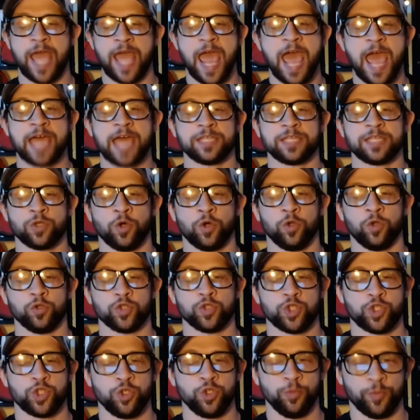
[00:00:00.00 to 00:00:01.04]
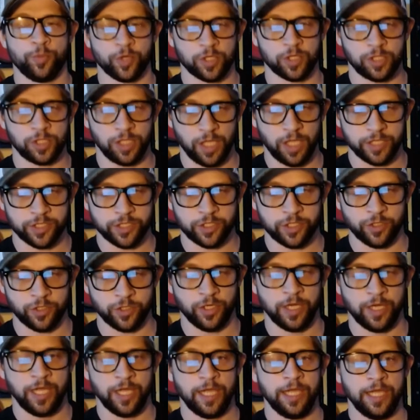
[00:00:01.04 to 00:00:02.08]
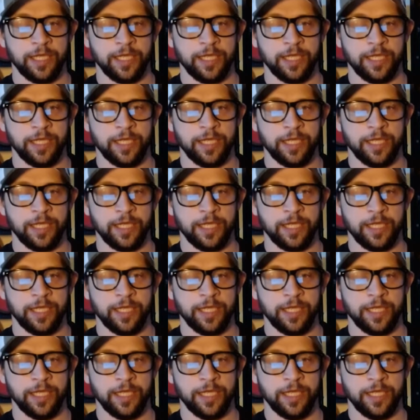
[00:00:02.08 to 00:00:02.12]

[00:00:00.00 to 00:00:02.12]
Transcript: asshole supercluster